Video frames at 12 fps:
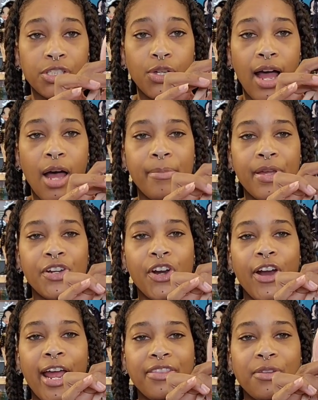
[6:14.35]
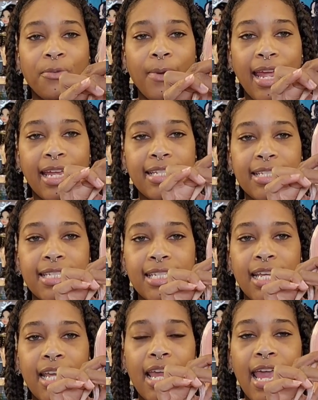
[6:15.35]
So I'll bend her at the waist
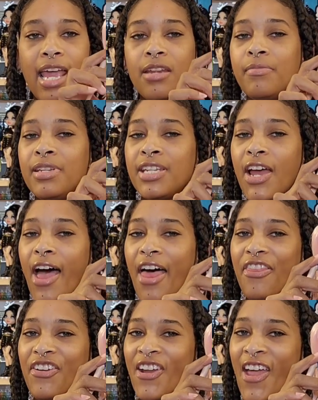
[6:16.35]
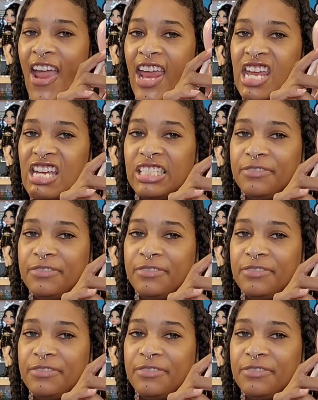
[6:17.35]
and bend her at the knee.